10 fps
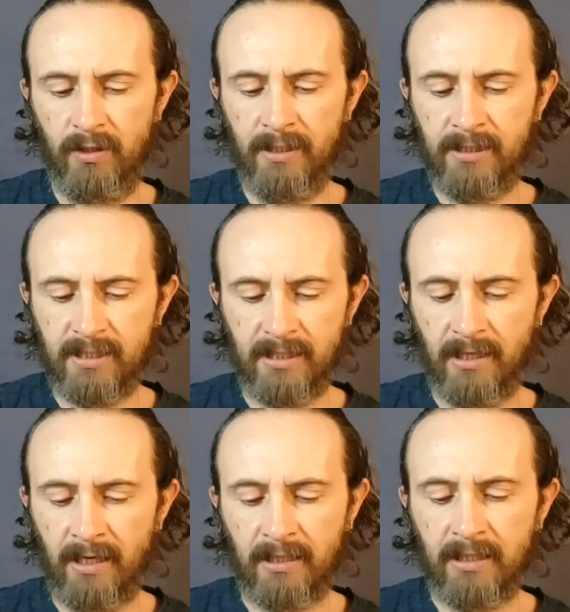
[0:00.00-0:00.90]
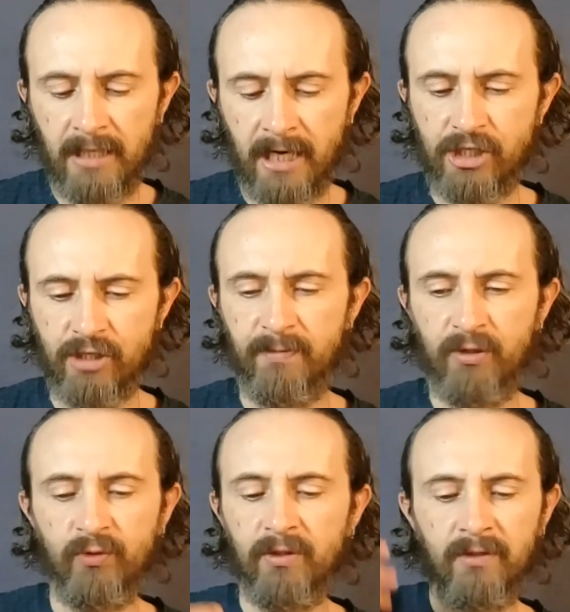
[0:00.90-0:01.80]
It's a connection
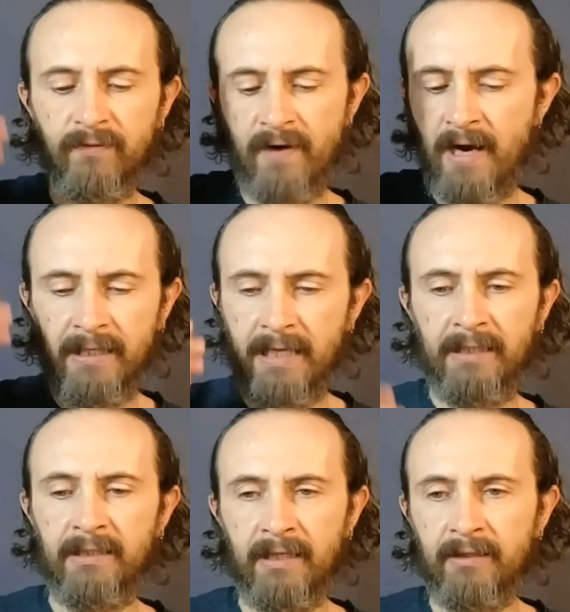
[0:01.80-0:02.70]
between the divine and